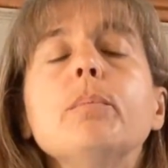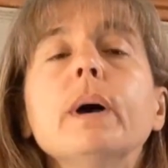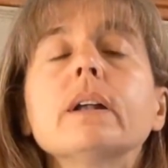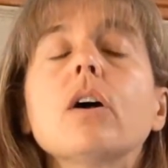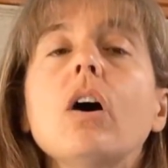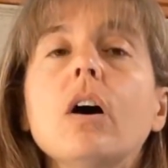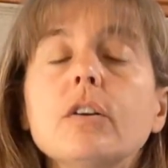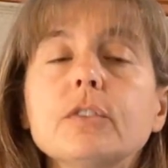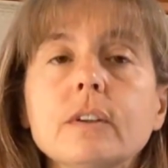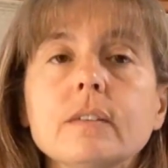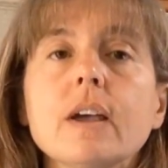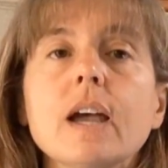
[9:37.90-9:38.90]
But
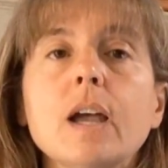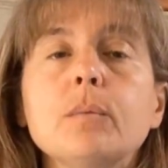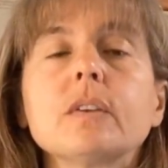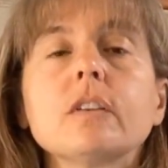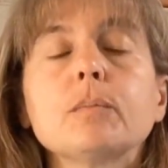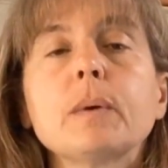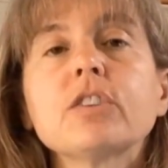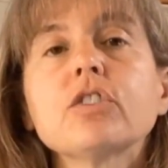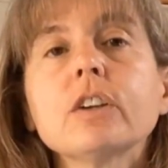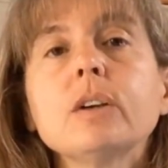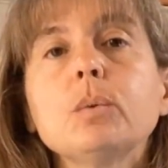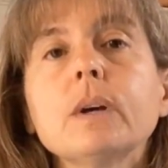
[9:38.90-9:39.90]
oftentimes,
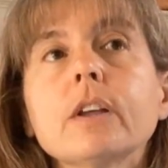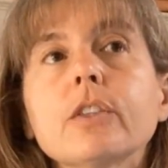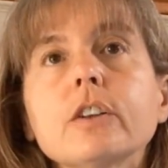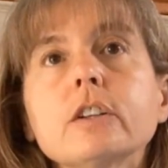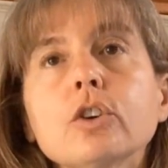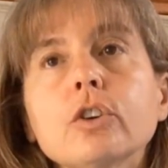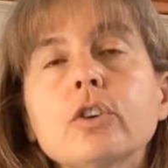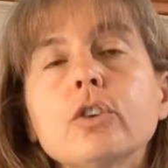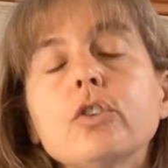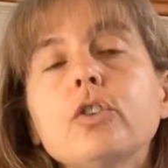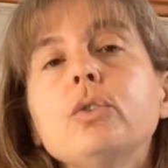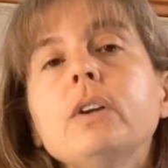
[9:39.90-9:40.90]
especially with
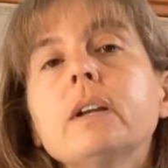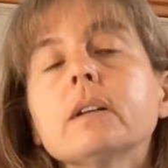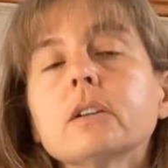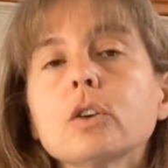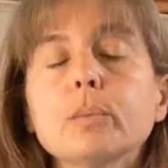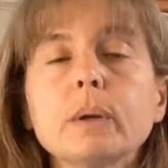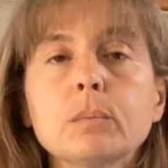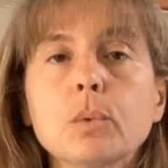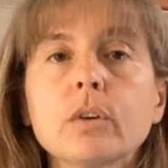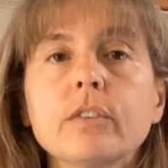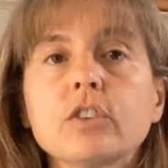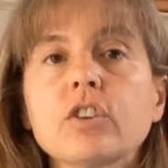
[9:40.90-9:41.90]
learners who need a little bit
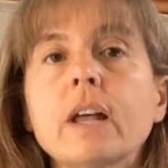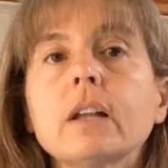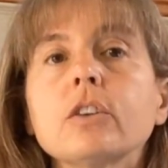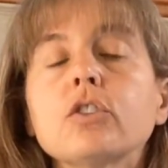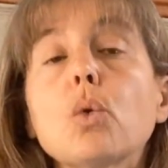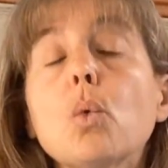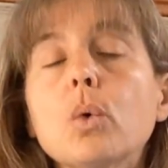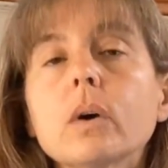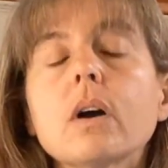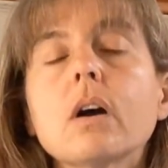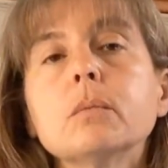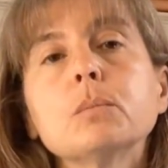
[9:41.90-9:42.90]
more of a challenge
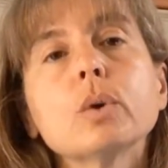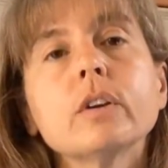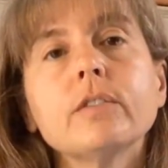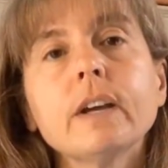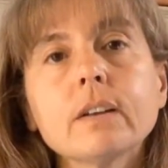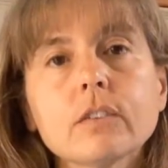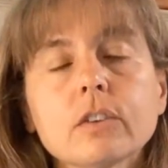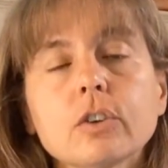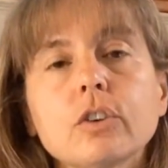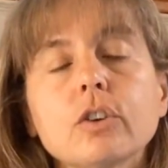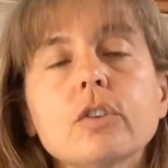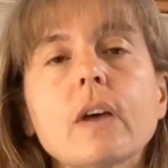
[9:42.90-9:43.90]
or are more advanced
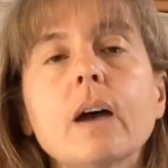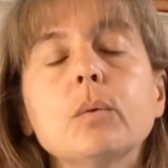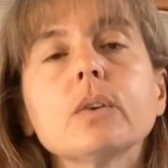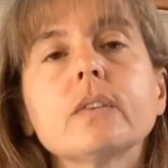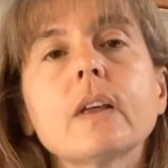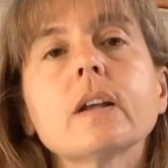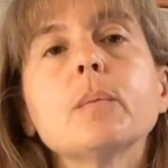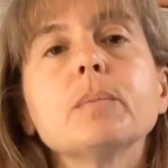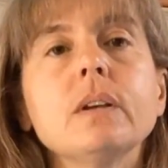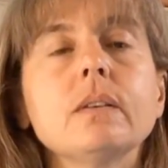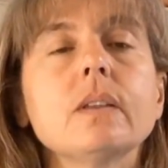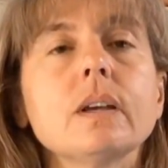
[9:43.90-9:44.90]
learners, I will set up
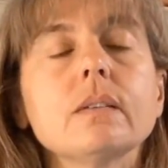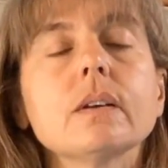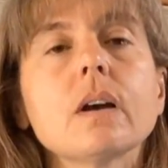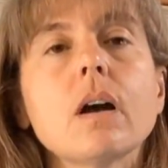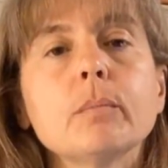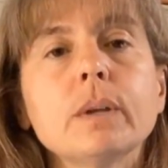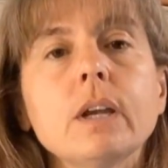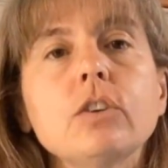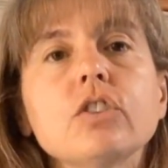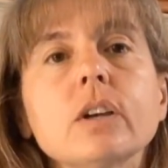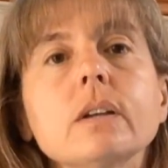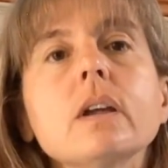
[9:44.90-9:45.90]
these things in
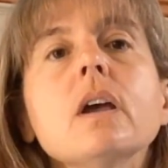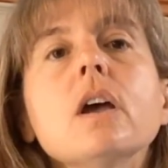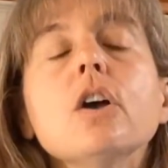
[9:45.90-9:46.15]
combination.